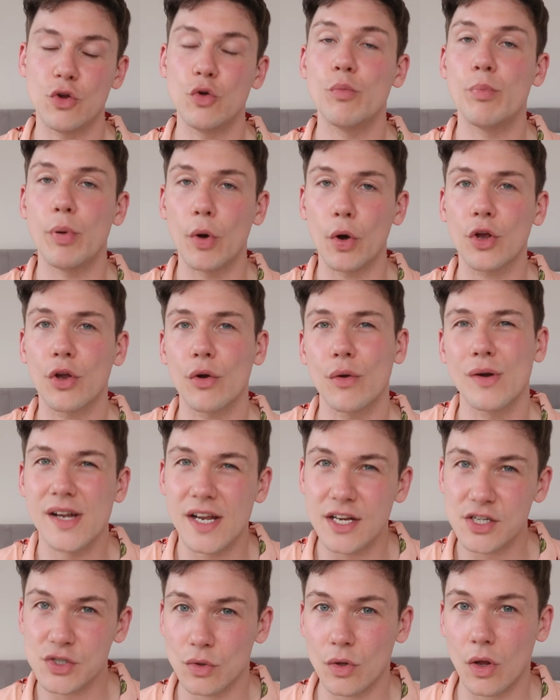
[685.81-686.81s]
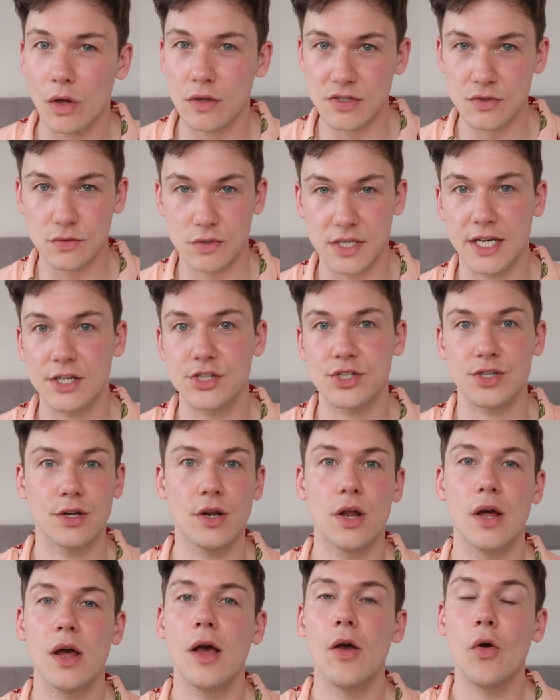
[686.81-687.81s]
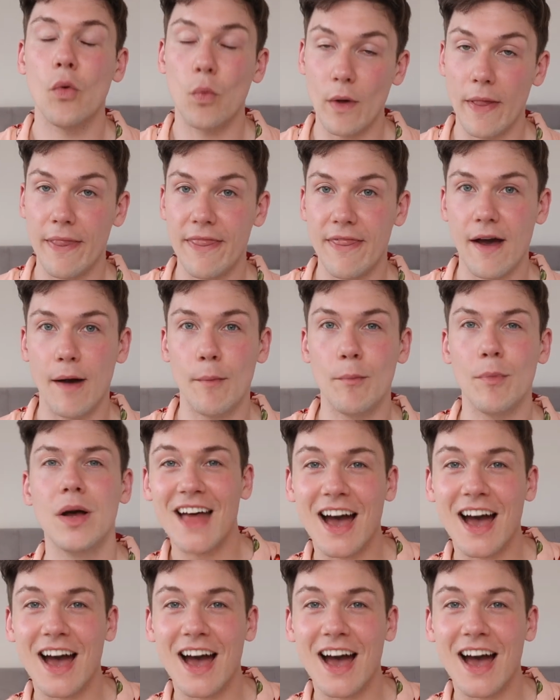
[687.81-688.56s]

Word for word: you book your initial consultation with them.